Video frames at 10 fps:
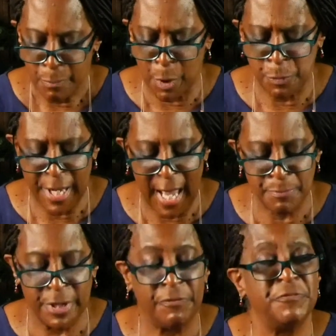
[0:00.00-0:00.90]
but we
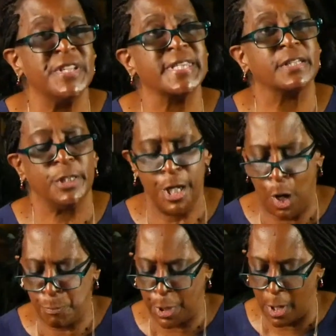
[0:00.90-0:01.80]
have been physically
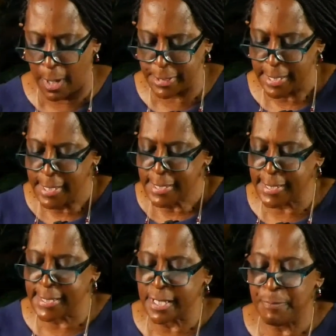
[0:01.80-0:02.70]
apart
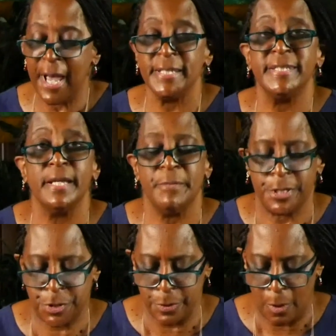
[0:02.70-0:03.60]
since the
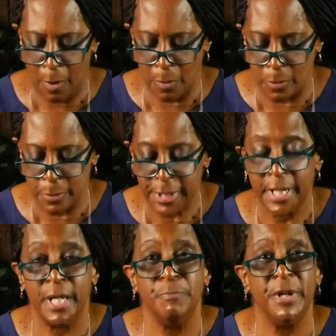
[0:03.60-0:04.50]
pandemic took hold
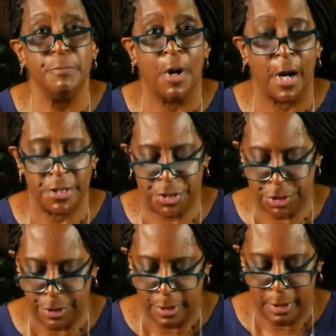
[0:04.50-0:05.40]
in mid
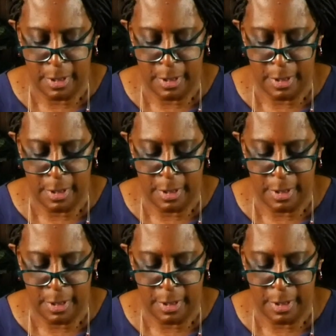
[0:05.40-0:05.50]
March.